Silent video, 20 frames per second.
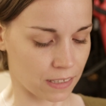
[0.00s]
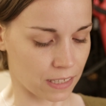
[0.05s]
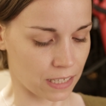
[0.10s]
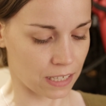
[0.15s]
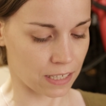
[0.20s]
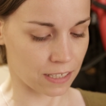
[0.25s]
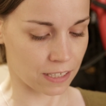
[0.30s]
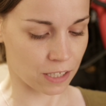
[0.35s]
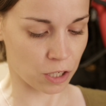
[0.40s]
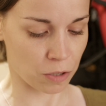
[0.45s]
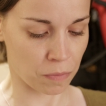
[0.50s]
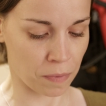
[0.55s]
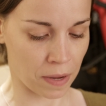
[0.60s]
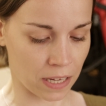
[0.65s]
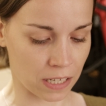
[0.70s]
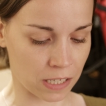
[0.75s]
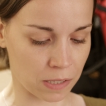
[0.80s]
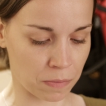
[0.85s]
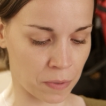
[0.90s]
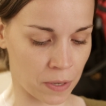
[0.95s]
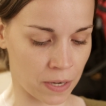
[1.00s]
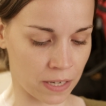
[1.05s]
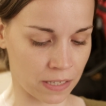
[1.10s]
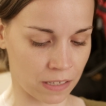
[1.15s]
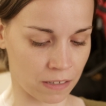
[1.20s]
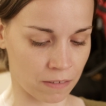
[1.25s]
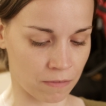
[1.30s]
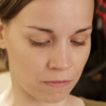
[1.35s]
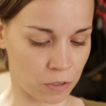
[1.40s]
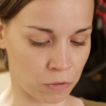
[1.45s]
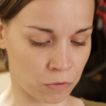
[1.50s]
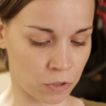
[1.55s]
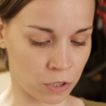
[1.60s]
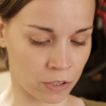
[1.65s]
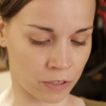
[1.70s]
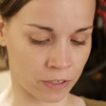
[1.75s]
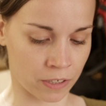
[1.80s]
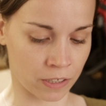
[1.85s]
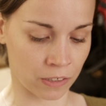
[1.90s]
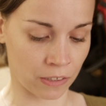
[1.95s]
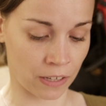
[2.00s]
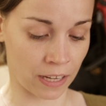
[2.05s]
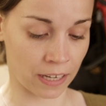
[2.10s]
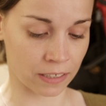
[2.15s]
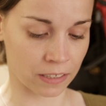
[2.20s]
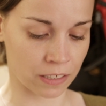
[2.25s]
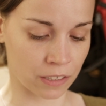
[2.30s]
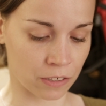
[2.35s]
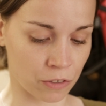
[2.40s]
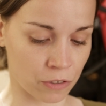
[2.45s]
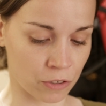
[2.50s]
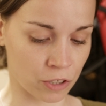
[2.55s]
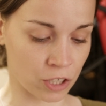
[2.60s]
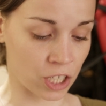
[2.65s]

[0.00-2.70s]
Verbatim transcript: Keys to past, present, future are locked in your